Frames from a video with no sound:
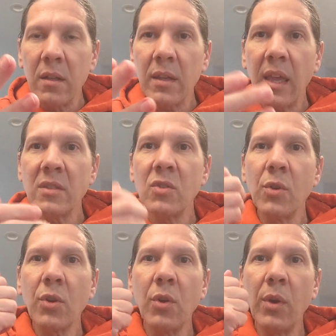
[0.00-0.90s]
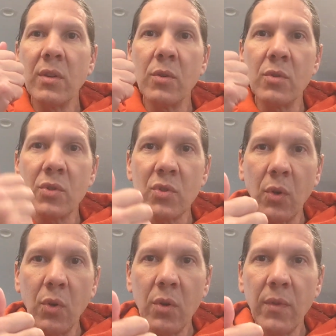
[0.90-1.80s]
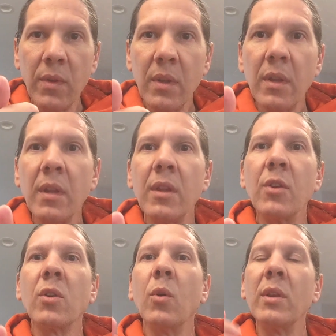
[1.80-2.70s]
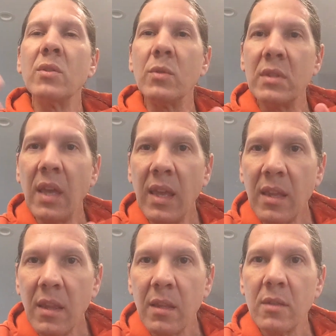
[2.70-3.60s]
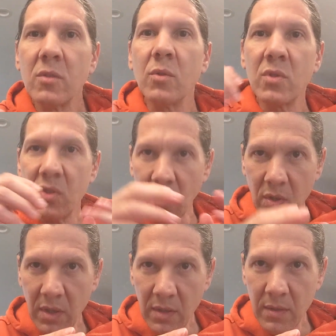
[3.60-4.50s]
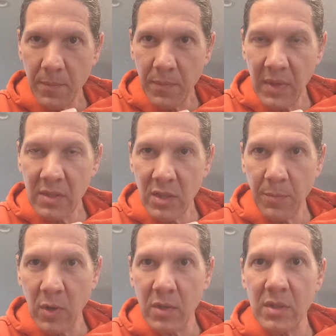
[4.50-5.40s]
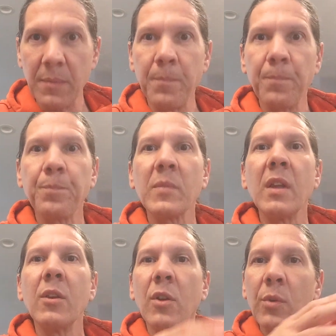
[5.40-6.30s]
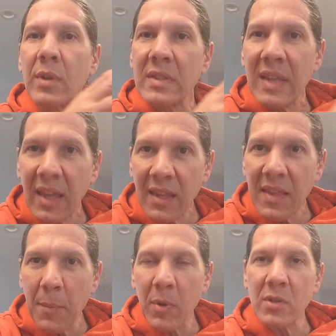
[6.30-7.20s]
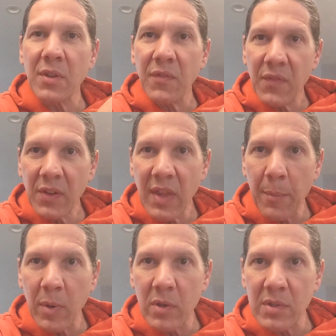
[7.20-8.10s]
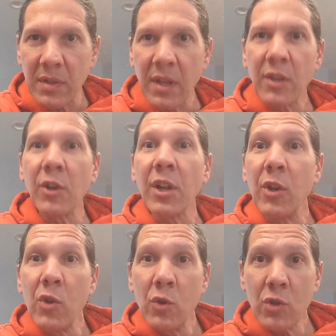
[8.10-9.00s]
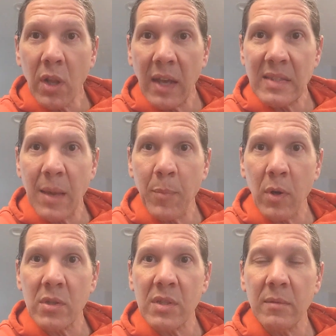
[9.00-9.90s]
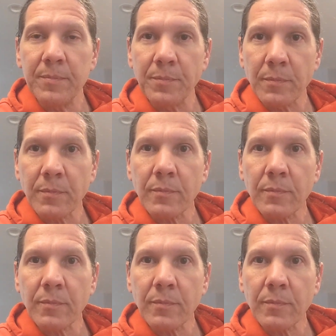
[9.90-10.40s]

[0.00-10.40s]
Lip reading: Okay, so you're going to song, you're going to ting. So song into the person. You're going to ting that person, feel that person. You're going to neutralize that person.